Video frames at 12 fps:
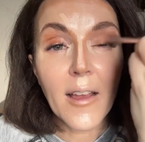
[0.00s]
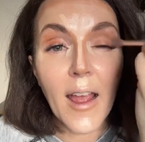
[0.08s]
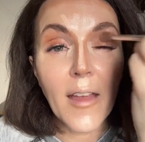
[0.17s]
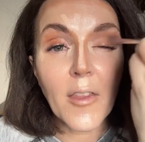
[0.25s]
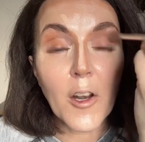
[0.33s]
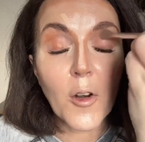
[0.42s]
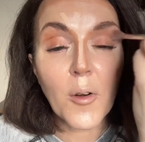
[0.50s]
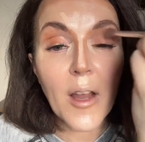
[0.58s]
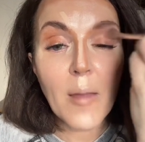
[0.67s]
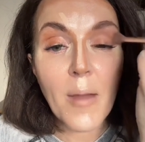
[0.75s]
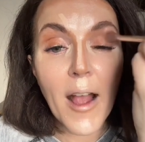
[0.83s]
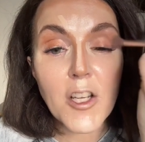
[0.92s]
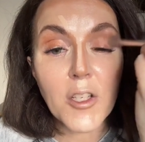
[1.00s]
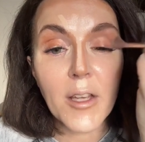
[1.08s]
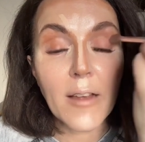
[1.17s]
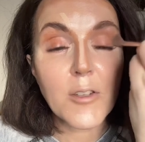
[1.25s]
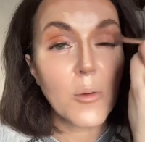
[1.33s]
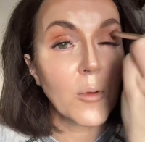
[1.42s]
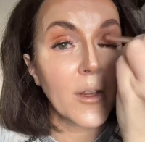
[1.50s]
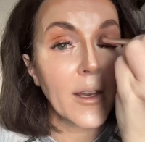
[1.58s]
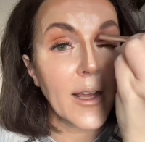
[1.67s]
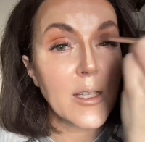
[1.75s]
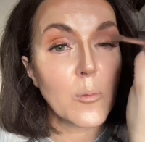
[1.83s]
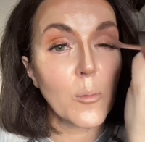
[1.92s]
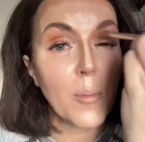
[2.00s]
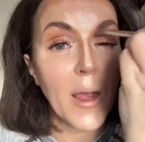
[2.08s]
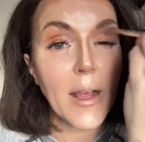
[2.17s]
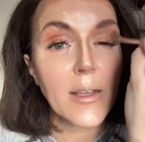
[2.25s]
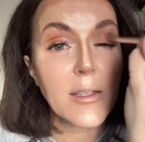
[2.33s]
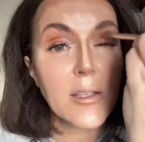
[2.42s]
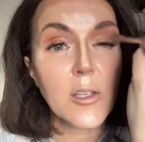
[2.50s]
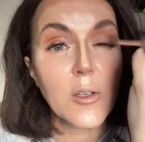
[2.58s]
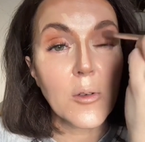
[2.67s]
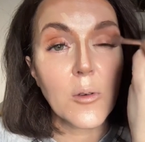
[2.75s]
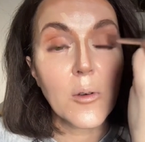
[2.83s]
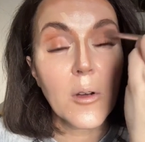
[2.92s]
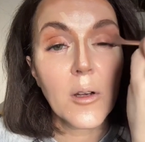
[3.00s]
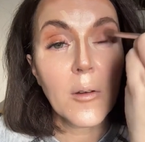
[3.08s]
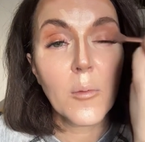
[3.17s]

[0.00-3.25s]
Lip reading: And the cream actually gives a really nice base too